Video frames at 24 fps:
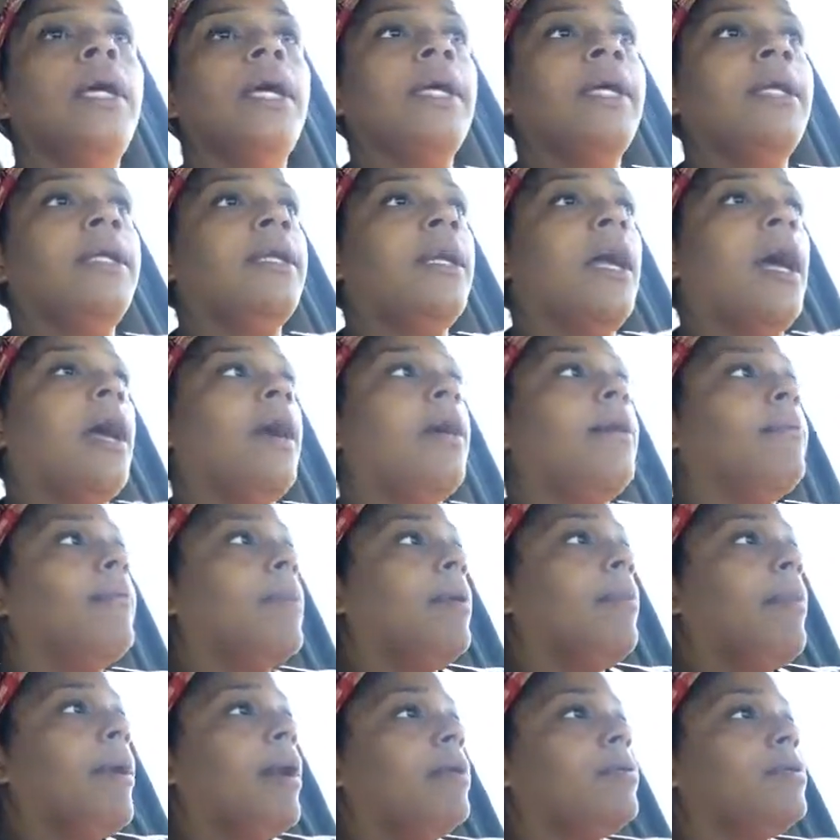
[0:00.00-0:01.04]
and
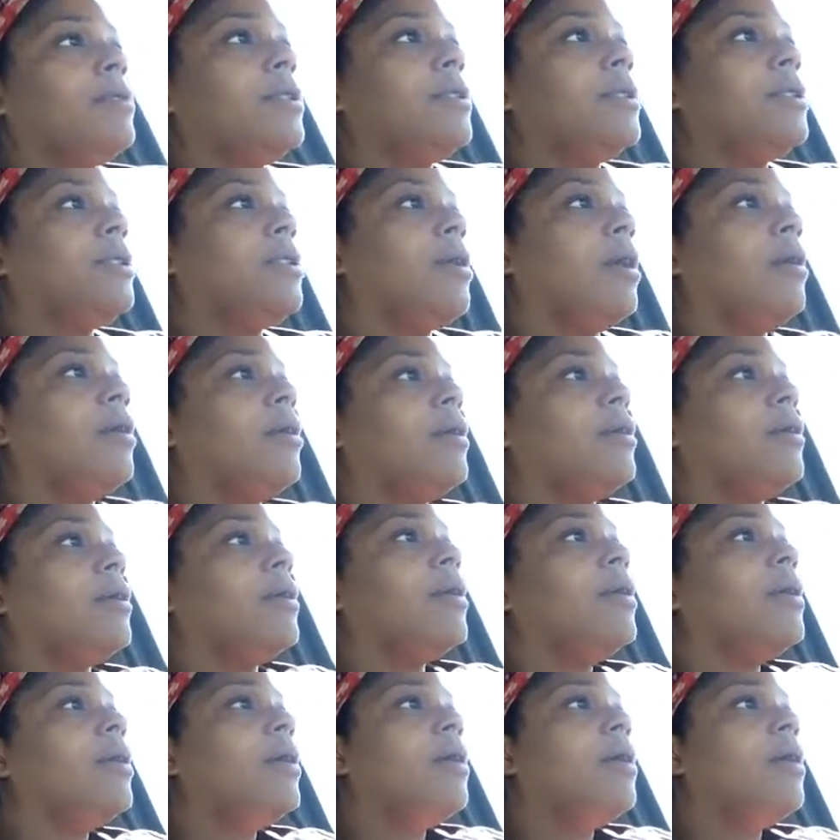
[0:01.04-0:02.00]
I'm about to start